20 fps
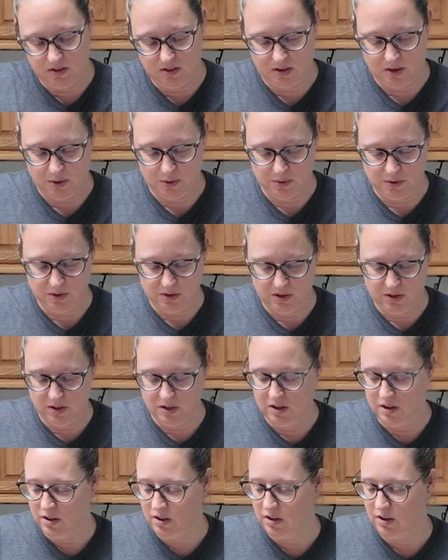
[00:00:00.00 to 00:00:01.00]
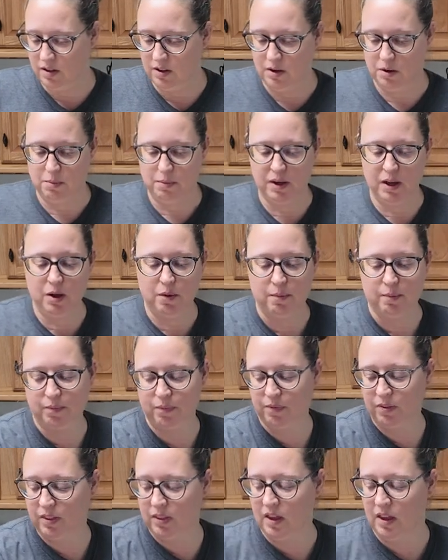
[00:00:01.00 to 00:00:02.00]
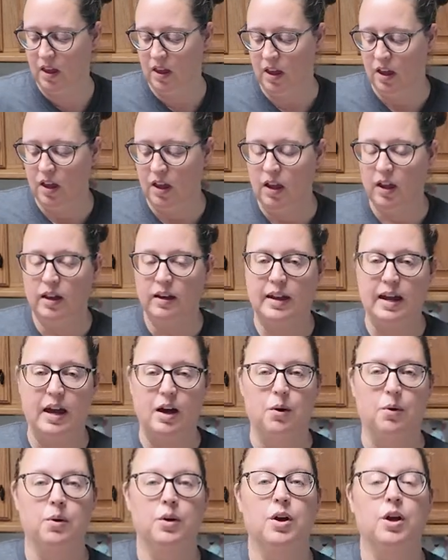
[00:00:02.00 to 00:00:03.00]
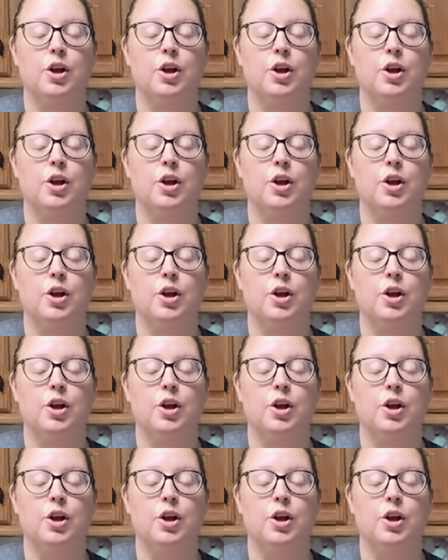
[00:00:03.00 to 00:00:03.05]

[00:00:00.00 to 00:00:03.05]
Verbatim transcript: So there we go. Now,